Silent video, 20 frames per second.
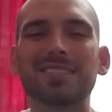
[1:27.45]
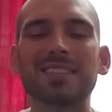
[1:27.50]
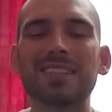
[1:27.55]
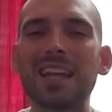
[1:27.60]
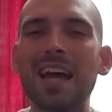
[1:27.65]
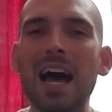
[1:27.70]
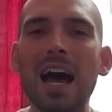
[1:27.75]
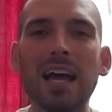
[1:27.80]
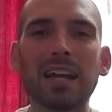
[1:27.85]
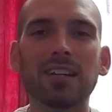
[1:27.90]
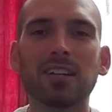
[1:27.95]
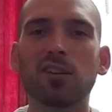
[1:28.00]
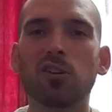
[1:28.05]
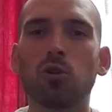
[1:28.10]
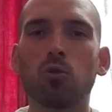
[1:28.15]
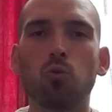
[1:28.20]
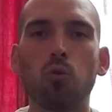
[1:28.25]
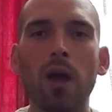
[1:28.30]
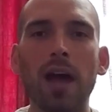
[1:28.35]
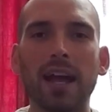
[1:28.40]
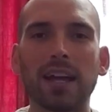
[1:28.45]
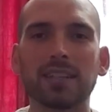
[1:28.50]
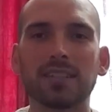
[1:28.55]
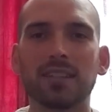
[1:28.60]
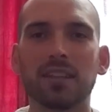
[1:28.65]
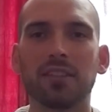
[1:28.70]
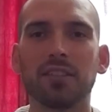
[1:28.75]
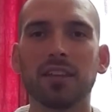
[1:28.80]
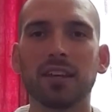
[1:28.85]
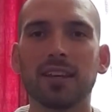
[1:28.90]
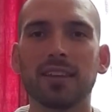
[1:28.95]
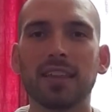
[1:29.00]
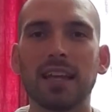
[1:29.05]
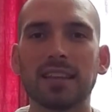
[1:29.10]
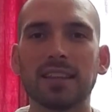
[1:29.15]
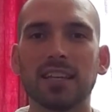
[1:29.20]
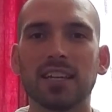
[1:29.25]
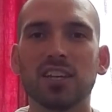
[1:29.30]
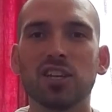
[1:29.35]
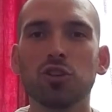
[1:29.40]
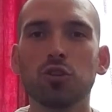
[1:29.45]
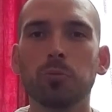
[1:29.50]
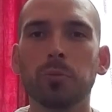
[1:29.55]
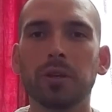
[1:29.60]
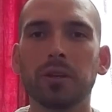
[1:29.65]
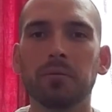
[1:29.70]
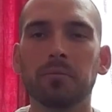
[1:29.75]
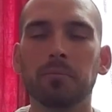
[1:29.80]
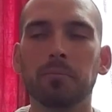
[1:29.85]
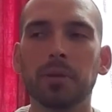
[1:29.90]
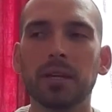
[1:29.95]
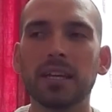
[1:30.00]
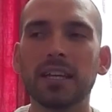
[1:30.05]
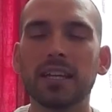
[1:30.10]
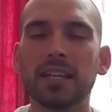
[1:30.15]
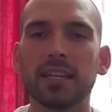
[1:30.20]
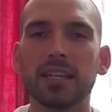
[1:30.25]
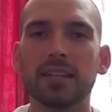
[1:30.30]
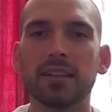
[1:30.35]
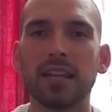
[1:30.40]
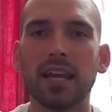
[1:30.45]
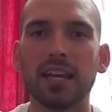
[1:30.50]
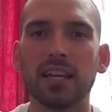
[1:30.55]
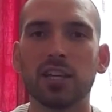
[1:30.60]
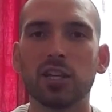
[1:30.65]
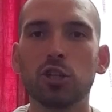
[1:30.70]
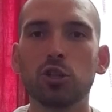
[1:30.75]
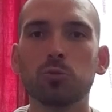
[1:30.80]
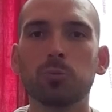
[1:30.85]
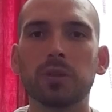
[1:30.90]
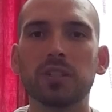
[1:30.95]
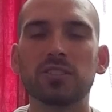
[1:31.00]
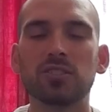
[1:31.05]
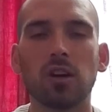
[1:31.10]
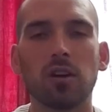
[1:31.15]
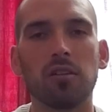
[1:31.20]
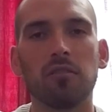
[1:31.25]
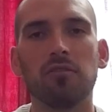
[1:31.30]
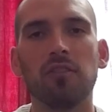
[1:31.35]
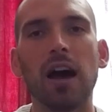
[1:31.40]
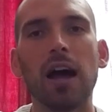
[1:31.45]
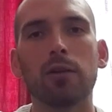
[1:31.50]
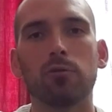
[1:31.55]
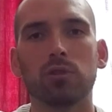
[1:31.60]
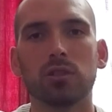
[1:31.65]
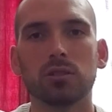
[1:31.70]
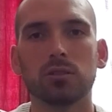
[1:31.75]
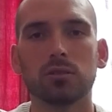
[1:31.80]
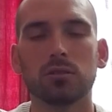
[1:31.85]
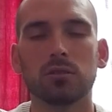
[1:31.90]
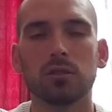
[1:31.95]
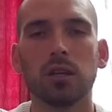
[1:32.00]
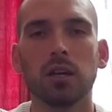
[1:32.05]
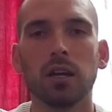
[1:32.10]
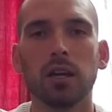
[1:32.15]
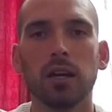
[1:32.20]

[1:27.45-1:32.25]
not correct to think that the human being, that humans are a virus.